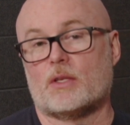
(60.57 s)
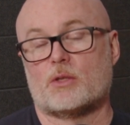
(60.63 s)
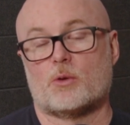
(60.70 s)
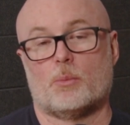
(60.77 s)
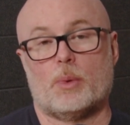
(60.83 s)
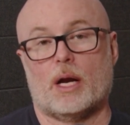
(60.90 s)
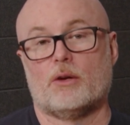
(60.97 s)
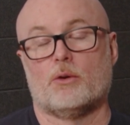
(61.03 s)
this to a
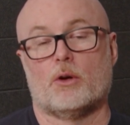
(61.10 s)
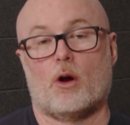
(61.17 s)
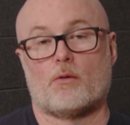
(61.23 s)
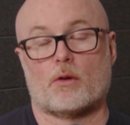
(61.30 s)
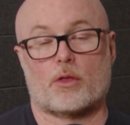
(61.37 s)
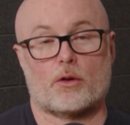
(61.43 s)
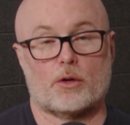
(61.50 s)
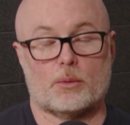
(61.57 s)
brand doing
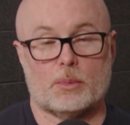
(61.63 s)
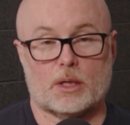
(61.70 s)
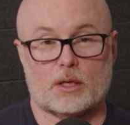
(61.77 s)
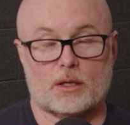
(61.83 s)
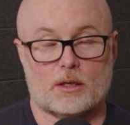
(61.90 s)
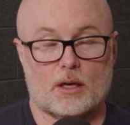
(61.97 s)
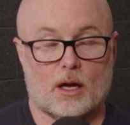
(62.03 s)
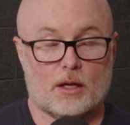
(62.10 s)
over 30
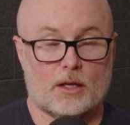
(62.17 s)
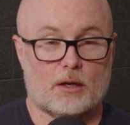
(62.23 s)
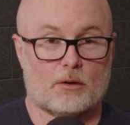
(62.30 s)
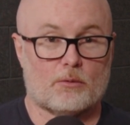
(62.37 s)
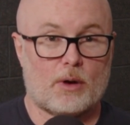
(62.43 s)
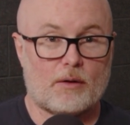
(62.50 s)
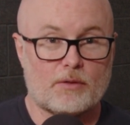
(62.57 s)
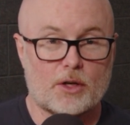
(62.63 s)
million a year in
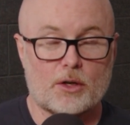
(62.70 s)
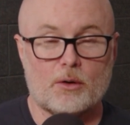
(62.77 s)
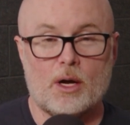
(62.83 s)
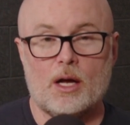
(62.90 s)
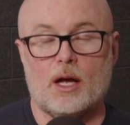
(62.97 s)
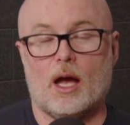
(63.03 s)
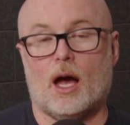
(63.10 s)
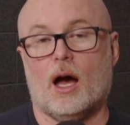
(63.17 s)
revenue,
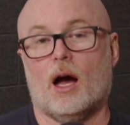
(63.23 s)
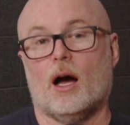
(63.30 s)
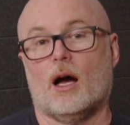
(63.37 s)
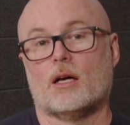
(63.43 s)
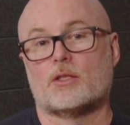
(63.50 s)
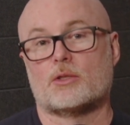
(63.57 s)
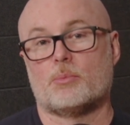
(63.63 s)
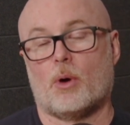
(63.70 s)

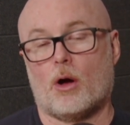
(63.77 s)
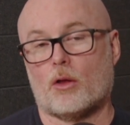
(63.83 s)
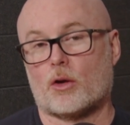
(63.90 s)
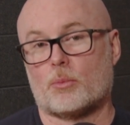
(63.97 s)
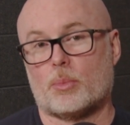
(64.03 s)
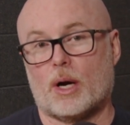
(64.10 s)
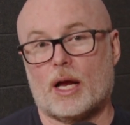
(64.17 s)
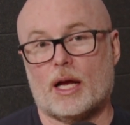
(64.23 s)
a smaller
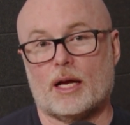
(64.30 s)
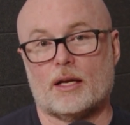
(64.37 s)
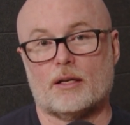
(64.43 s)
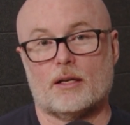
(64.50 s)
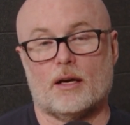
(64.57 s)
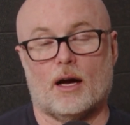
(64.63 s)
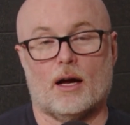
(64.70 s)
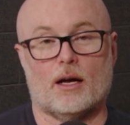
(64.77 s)

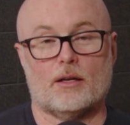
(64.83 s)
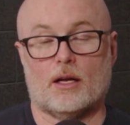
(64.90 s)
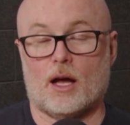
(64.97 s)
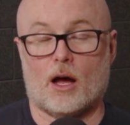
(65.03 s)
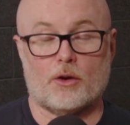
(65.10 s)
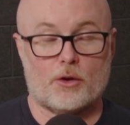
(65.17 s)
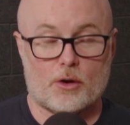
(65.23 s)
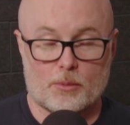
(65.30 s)
brand
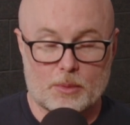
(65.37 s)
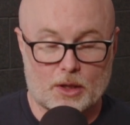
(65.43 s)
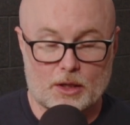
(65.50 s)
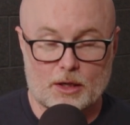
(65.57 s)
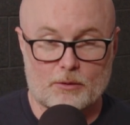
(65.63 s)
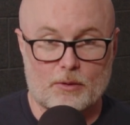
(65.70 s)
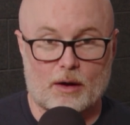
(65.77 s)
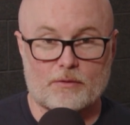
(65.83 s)
under $1 million
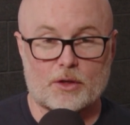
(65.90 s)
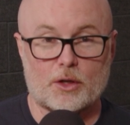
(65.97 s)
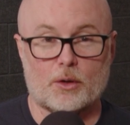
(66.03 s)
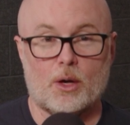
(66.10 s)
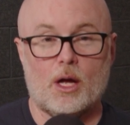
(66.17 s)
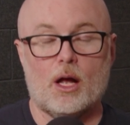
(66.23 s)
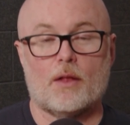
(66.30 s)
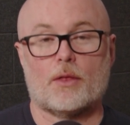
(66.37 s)
in revenue.
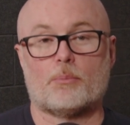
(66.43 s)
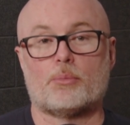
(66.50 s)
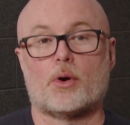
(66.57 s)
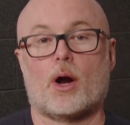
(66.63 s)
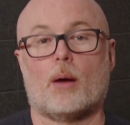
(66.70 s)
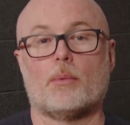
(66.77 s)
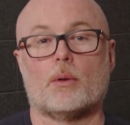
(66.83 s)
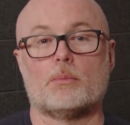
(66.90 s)
The
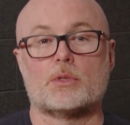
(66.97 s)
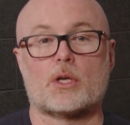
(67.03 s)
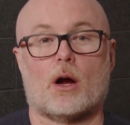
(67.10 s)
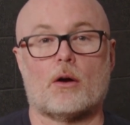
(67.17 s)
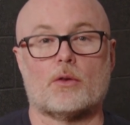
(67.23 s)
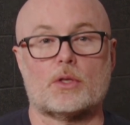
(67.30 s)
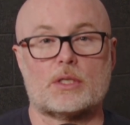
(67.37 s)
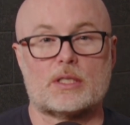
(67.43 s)
problems
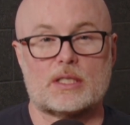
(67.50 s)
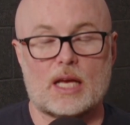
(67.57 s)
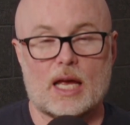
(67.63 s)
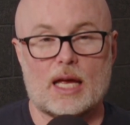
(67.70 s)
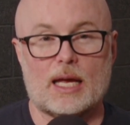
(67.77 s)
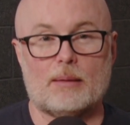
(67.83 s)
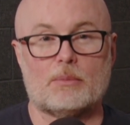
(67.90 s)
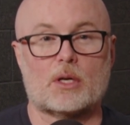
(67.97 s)
are the
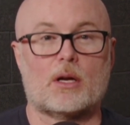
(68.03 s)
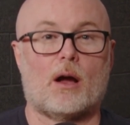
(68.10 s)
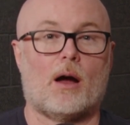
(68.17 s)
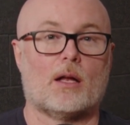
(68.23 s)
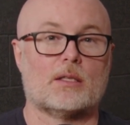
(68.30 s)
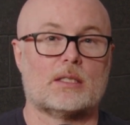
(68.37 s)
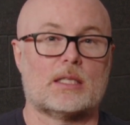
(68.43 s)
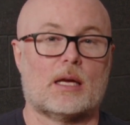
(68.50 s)
same. The
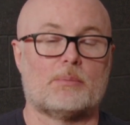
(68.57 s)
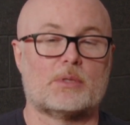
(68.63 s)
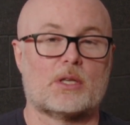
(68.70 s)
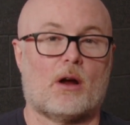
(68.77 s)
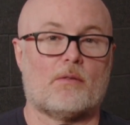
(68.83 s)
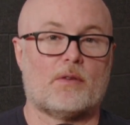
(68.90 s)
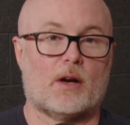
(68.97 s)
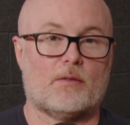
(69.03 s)
concepts
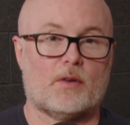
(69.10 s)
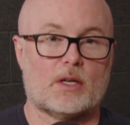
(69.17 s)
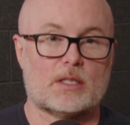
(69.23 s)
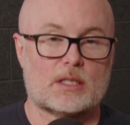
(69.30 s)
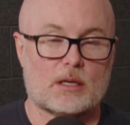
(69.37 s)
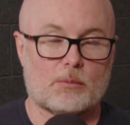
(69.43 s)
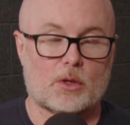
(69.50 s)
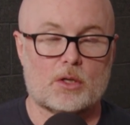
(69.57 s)
are very, very
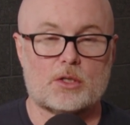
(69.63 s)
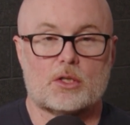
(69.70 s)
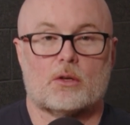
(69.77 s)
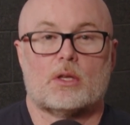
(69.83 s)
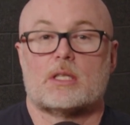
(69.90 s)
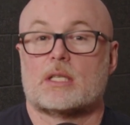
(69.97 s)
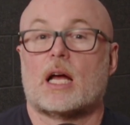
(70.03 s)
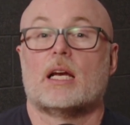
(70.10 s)
similar. So
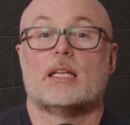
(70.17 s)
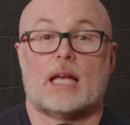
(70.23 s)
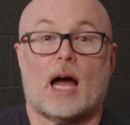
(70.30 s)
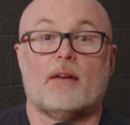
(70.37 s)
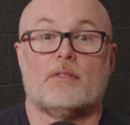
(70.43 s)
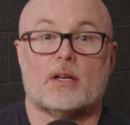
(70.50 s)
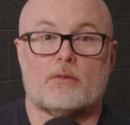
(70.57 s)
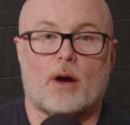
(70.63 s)
let's kind of
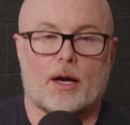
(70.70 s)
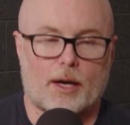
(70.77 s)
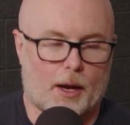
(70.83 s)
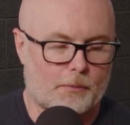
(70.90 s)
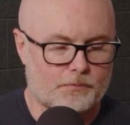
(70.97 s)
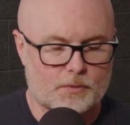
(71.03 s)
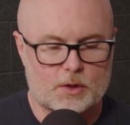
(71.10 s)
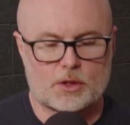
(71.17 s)
dive in right now.
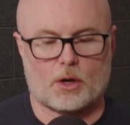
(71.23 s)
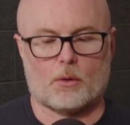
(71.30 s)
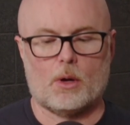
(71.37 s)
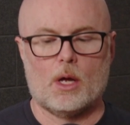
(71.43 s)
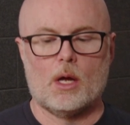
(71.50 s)
So